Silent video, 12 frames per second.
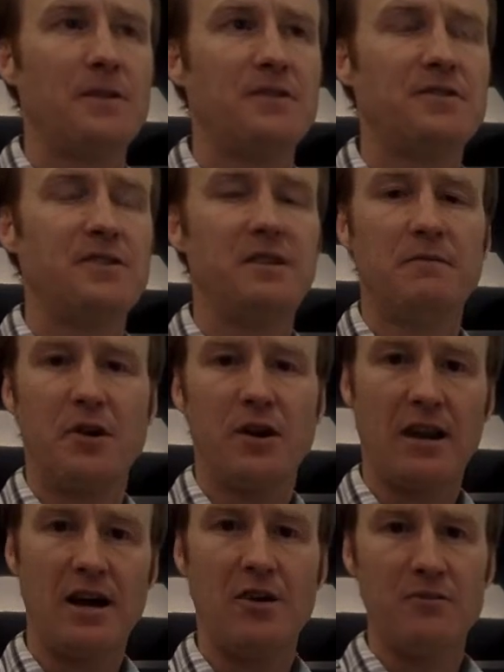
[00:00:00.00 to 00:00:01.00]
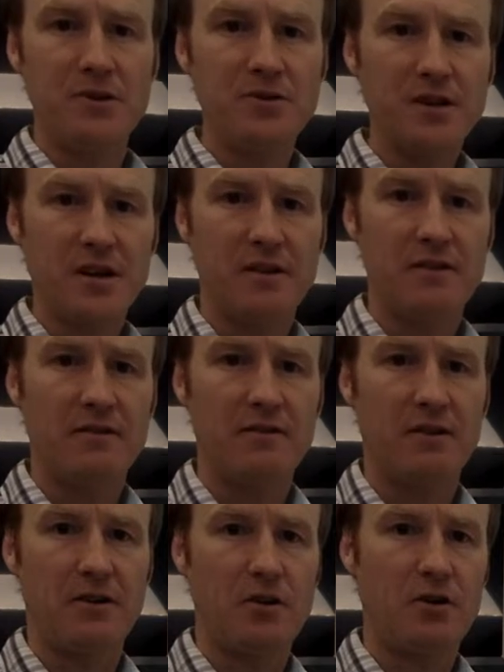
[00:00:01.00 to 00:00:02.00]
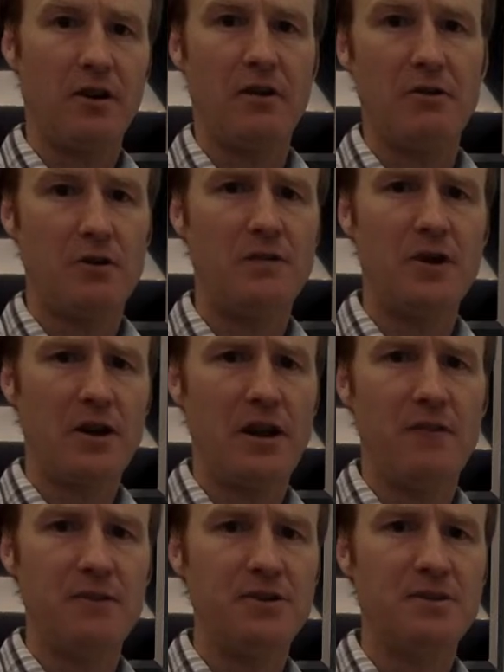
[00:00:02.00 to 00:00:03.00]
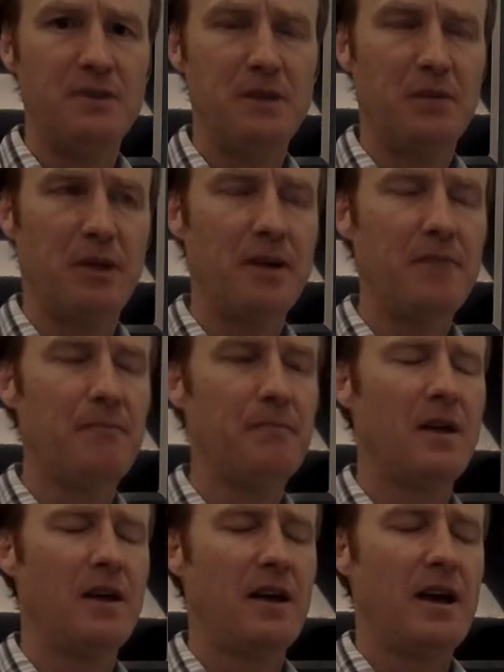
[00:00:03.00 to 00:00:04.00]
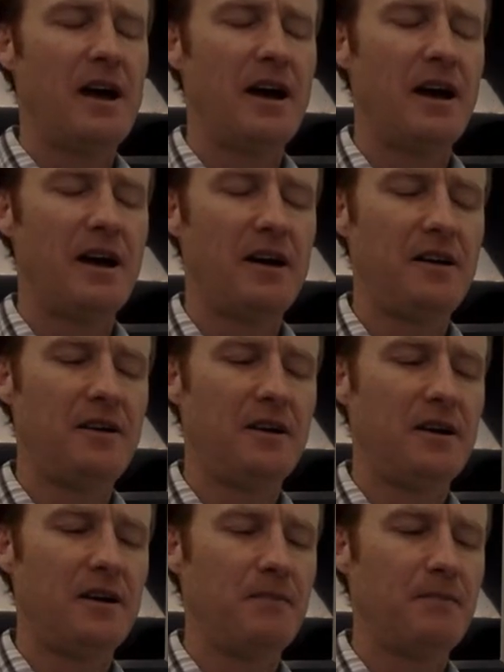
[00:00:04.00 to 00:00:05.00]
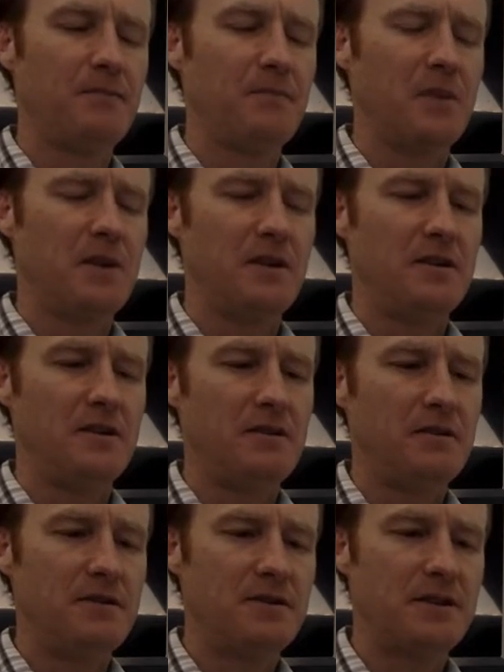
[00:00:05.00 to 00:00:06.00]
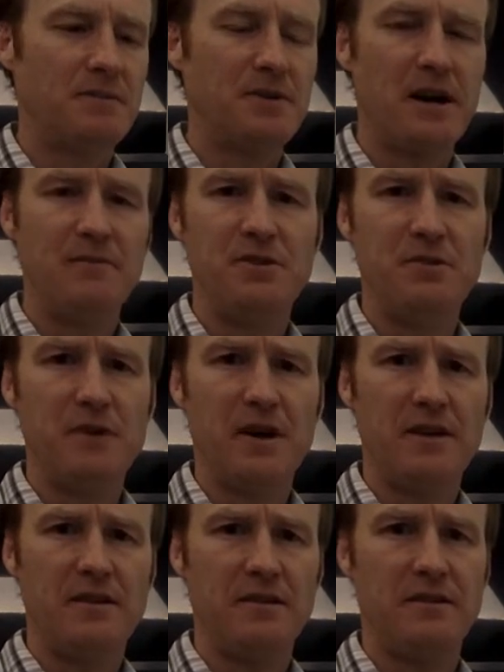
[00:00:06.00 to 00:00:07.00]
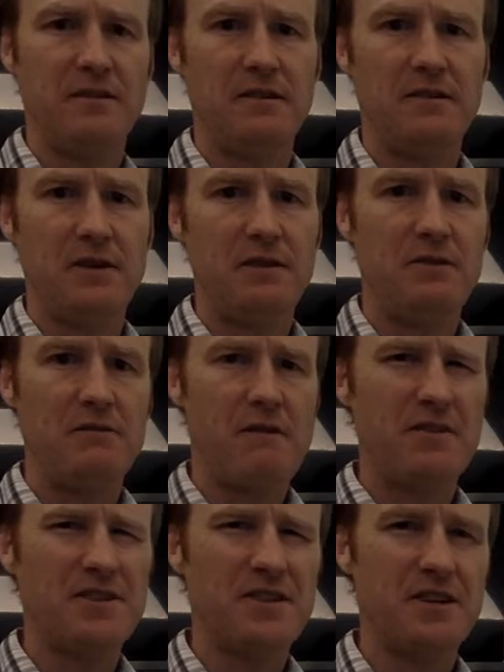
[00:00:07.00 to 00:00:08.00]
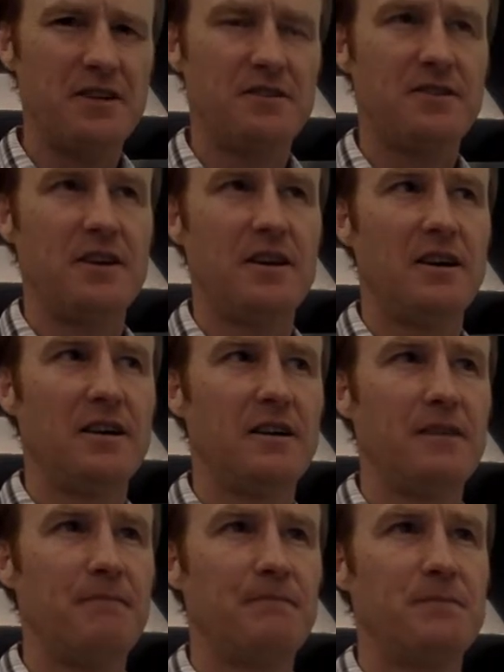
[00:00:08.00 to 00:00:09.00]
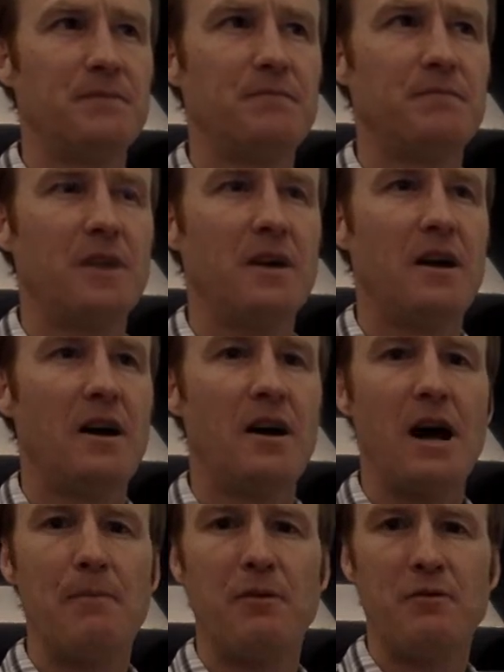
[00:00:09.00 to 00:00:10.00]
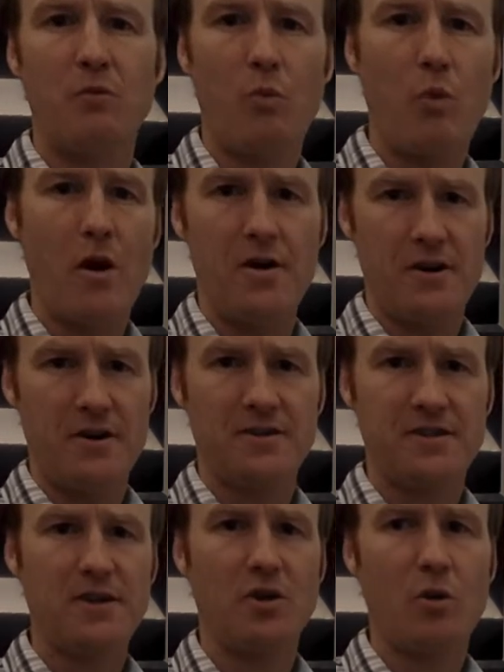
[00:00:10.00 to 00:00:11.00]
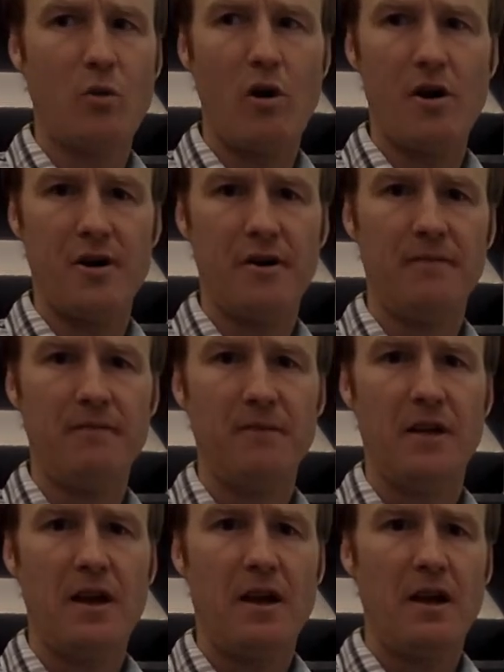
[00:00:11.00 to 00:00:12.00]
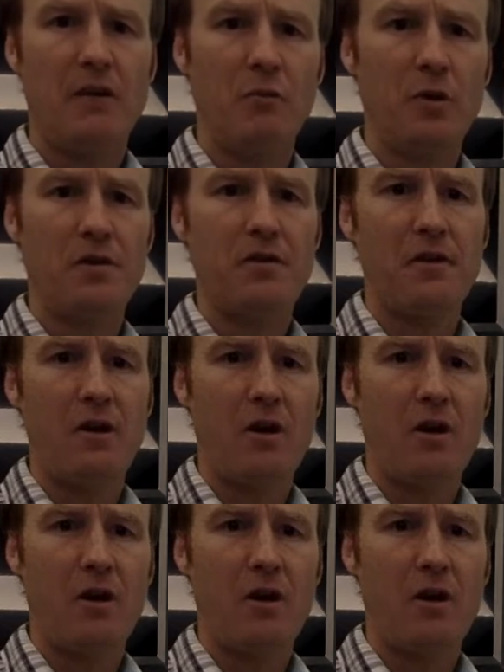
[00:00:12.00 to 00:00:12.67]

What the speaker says: seen very loud music, like heard very loud music being played, and sometimes you might, if you've ever seen, say, a cup of water, a still water, with